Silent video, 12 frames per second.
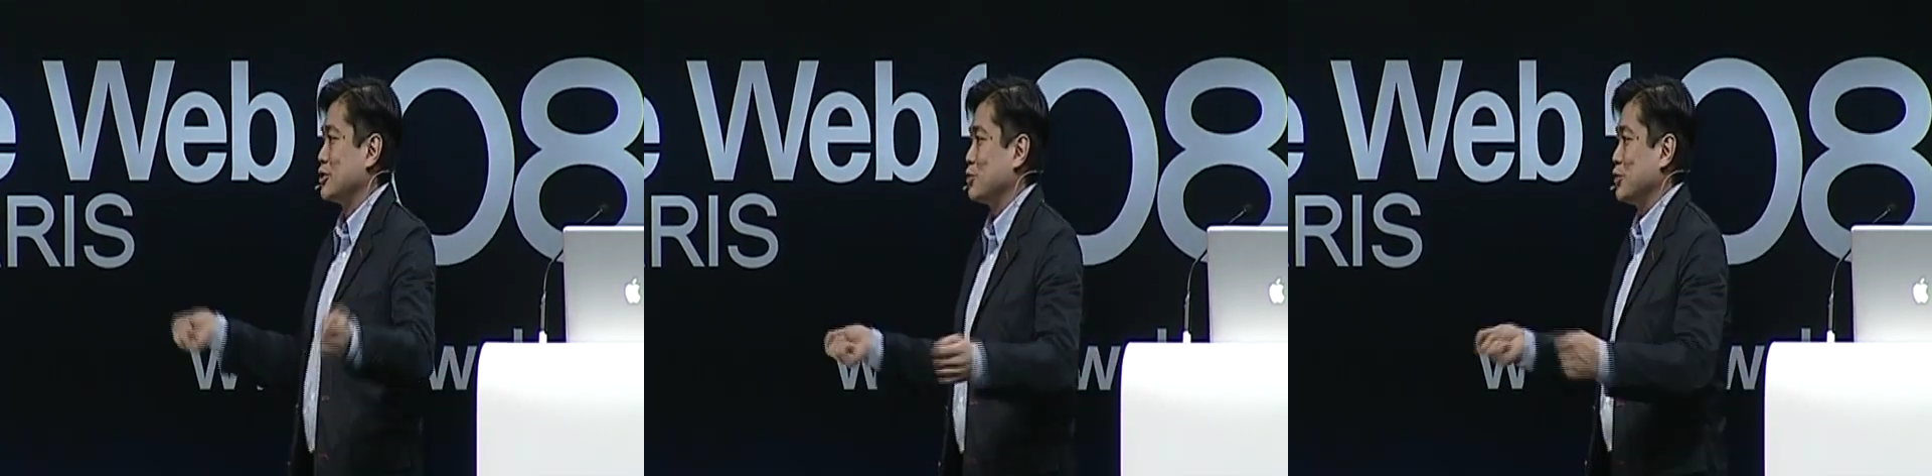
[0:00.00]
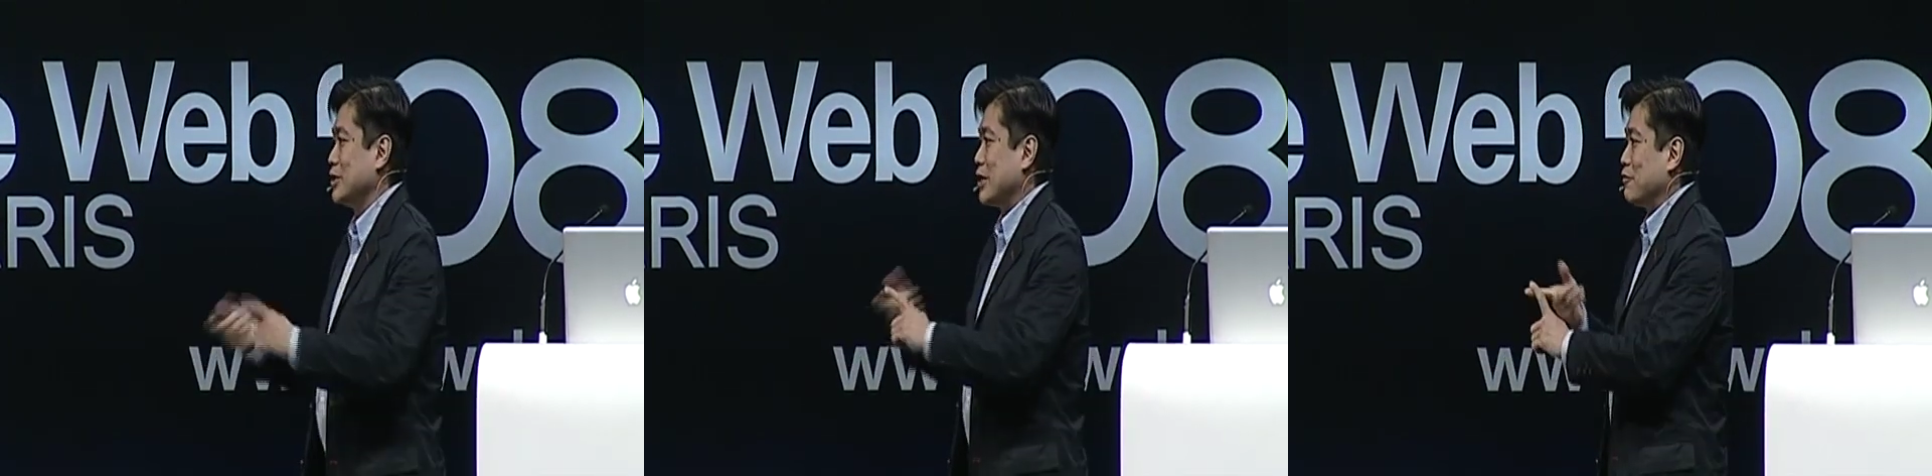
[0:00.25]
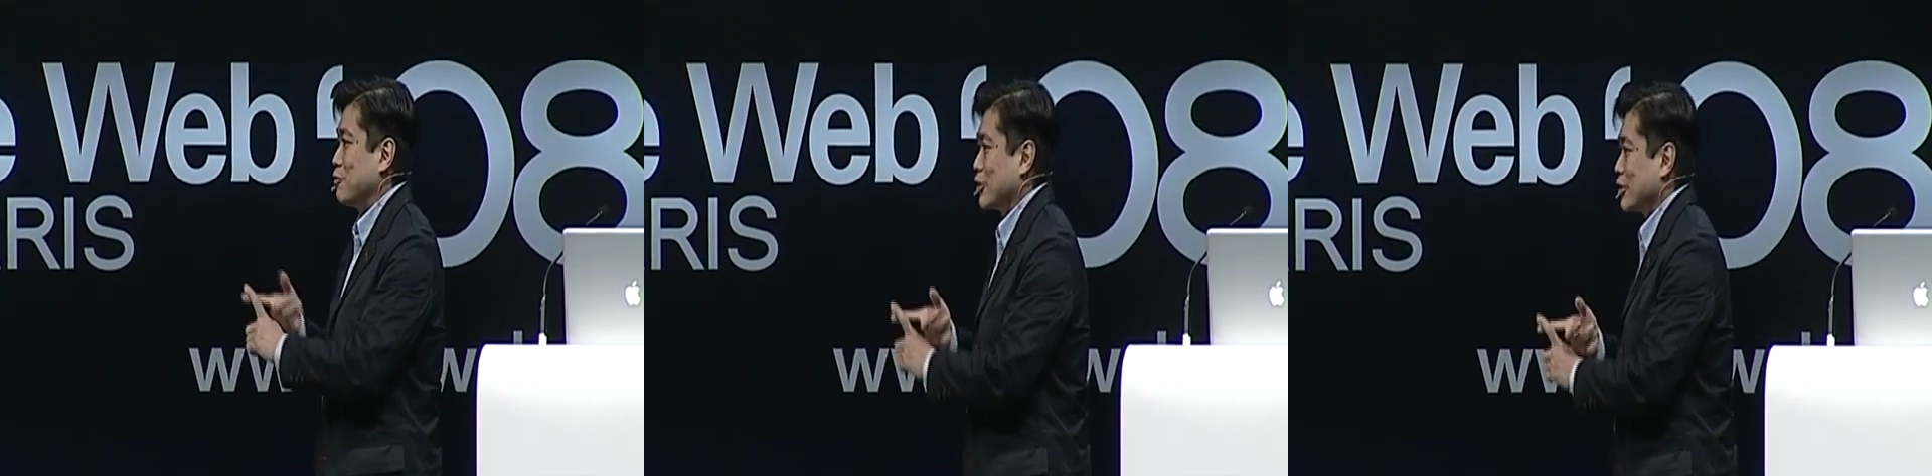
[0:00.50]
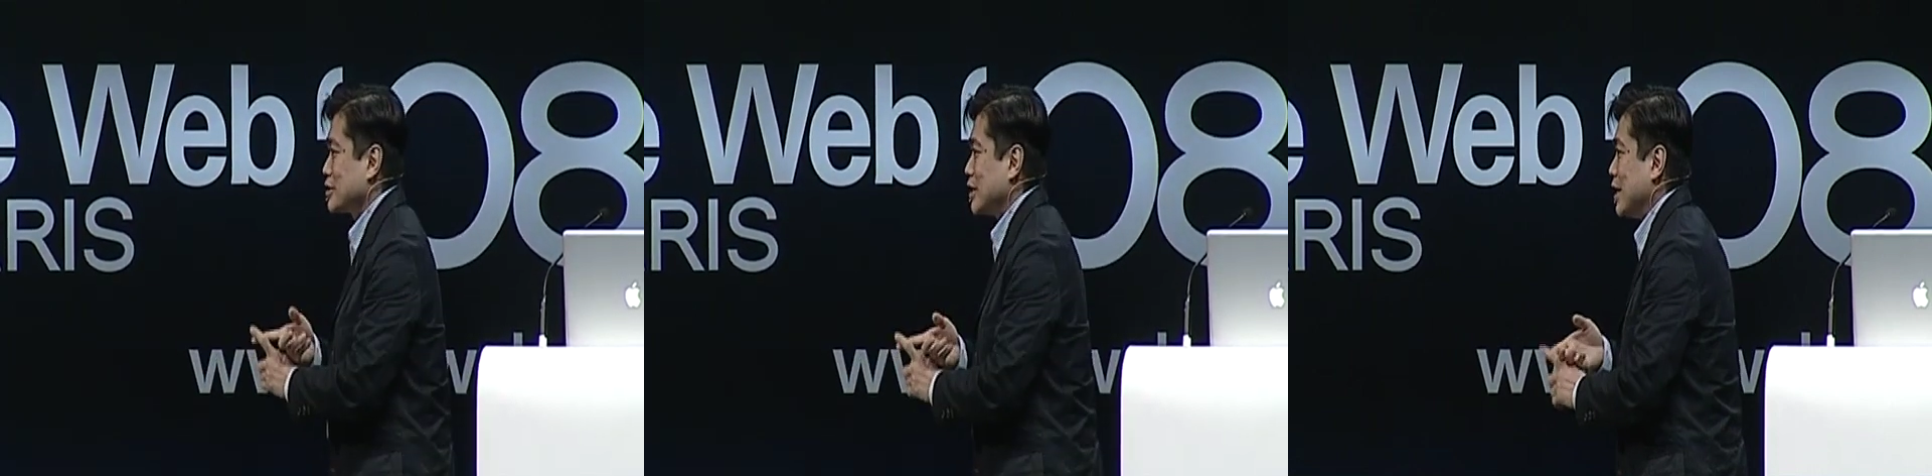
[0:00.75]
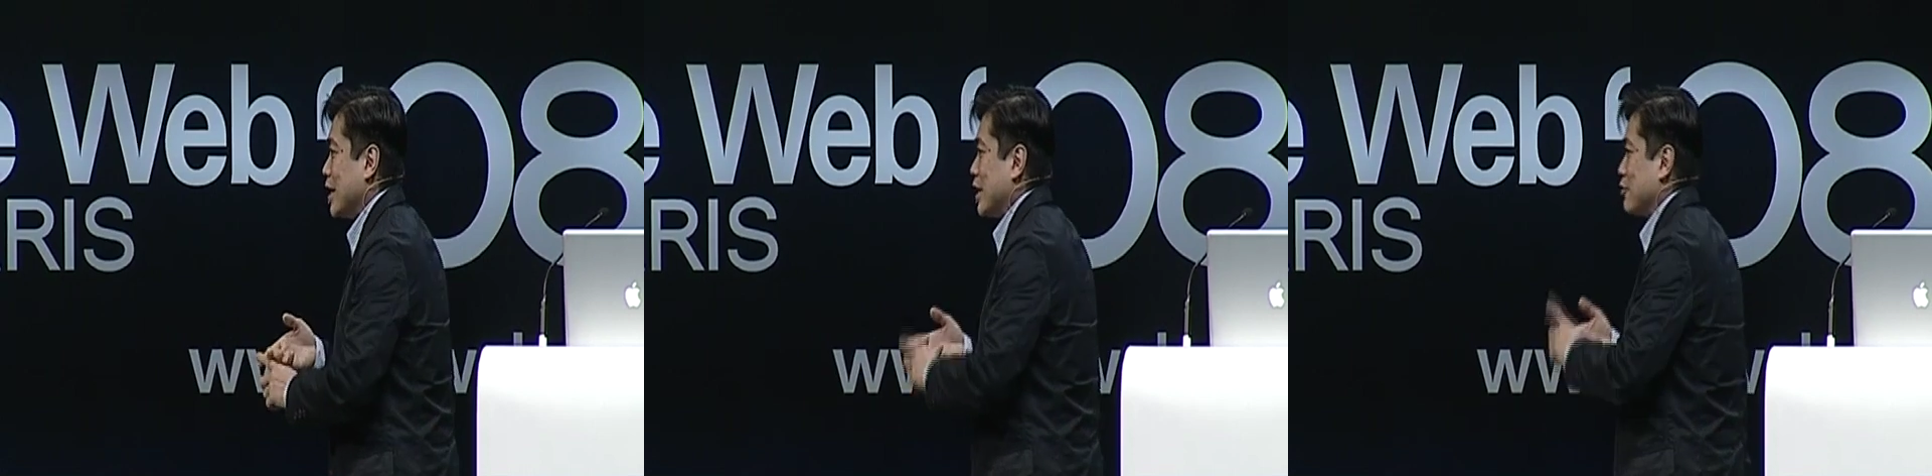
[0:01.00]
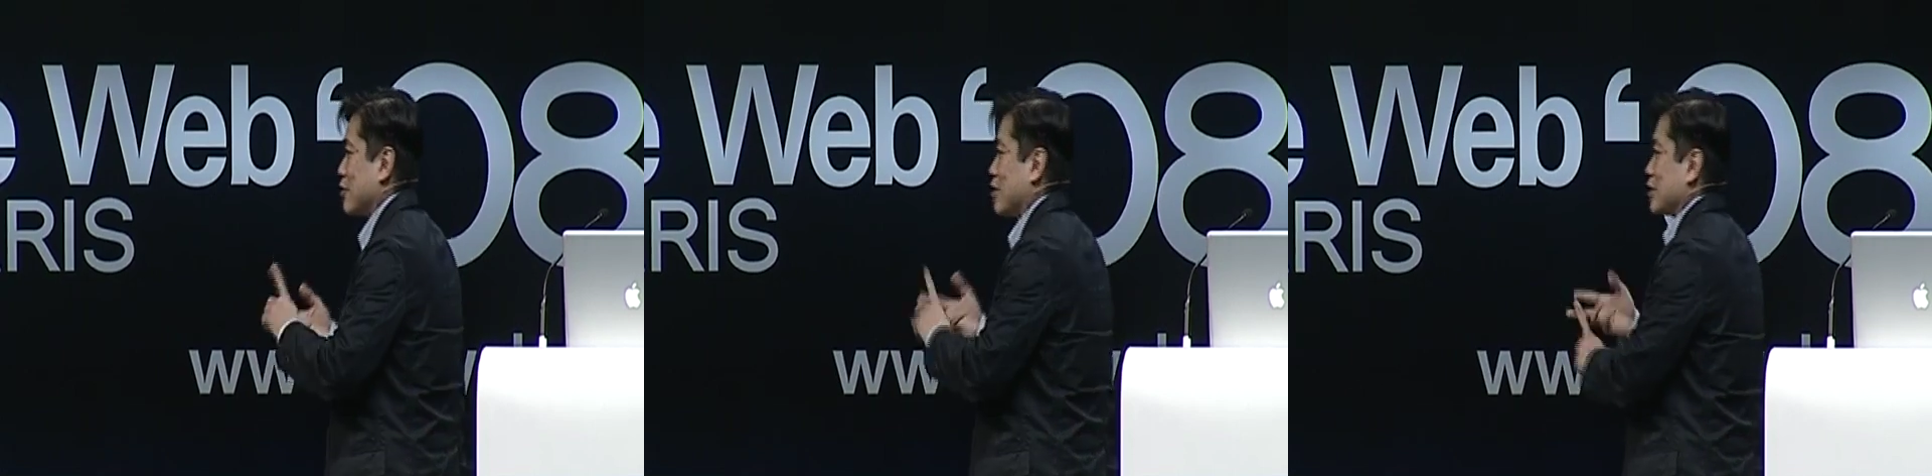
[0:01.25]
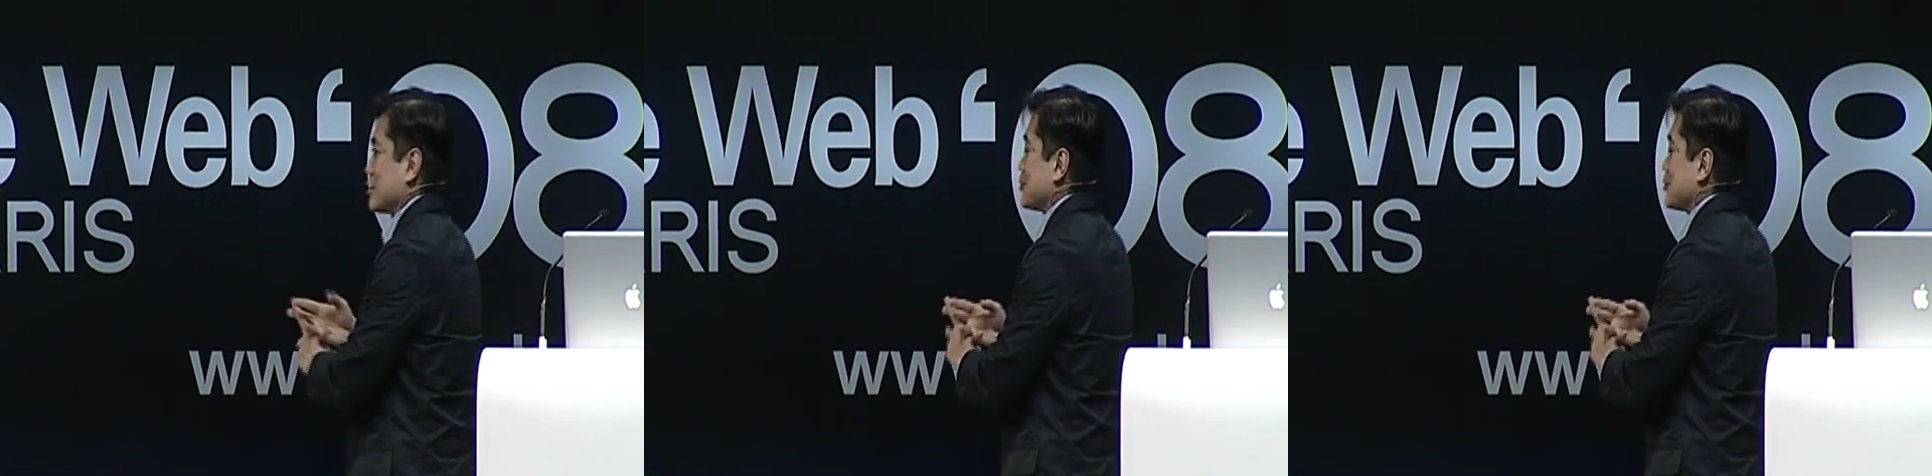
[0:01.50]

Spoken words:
It wouldn't have worked, and it would have cost